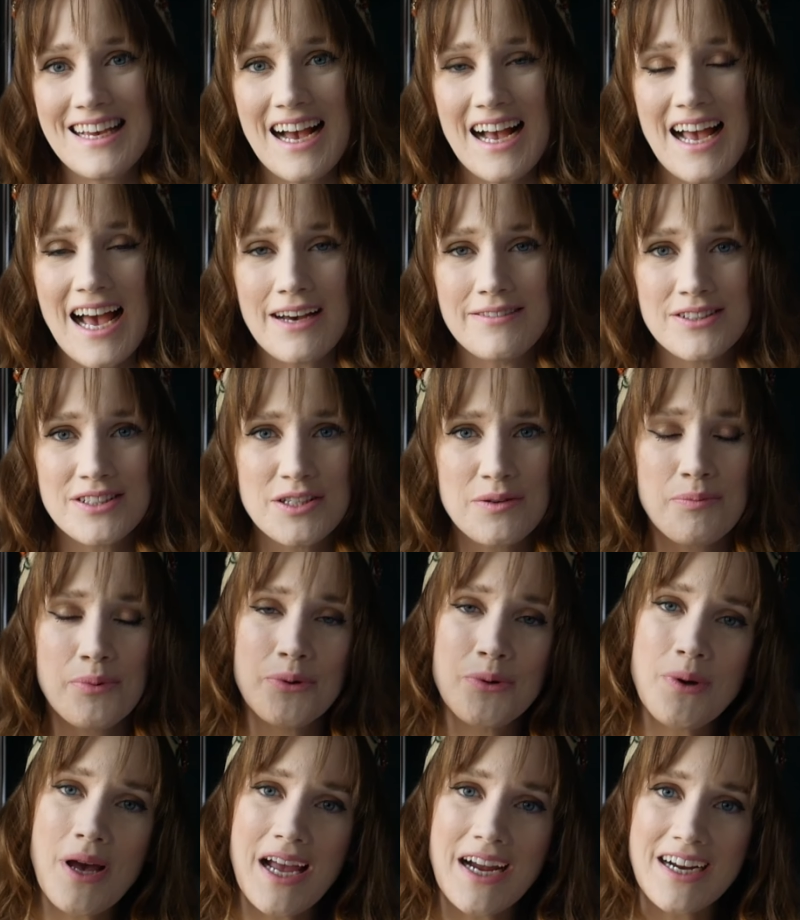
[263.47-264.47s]
I have is a
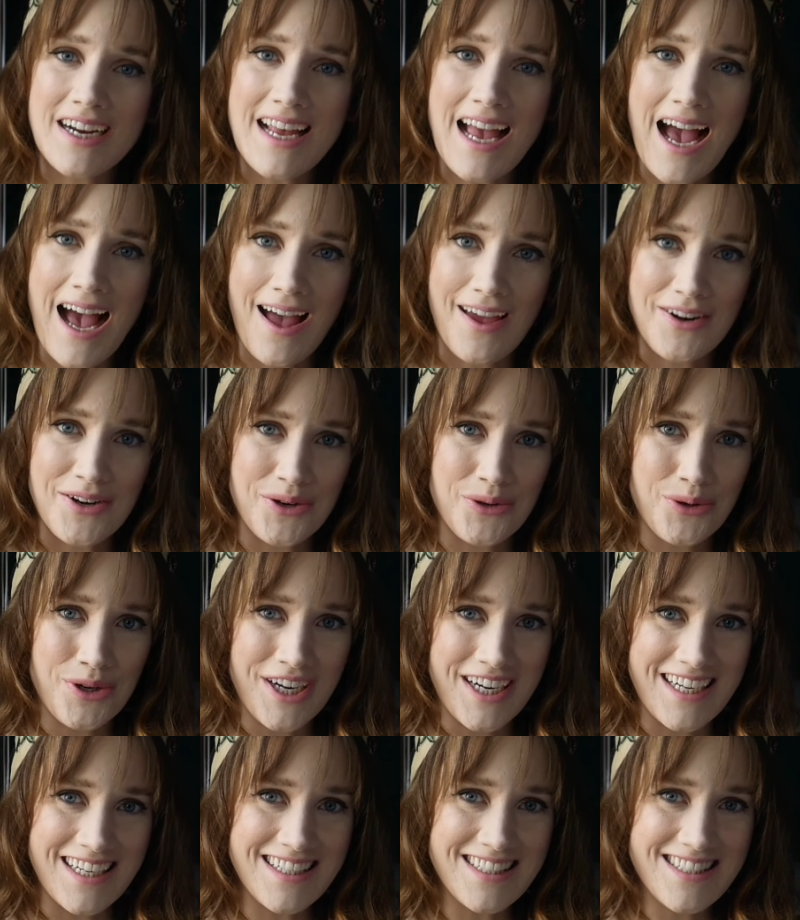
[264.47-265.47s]
Pu'er
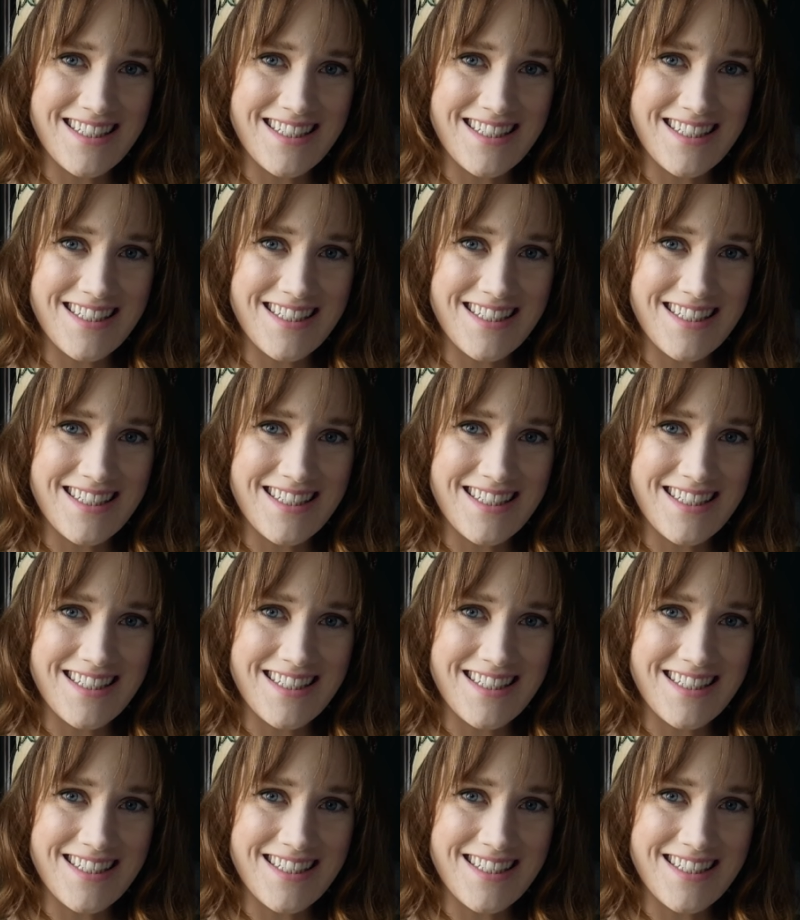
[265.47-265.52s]
category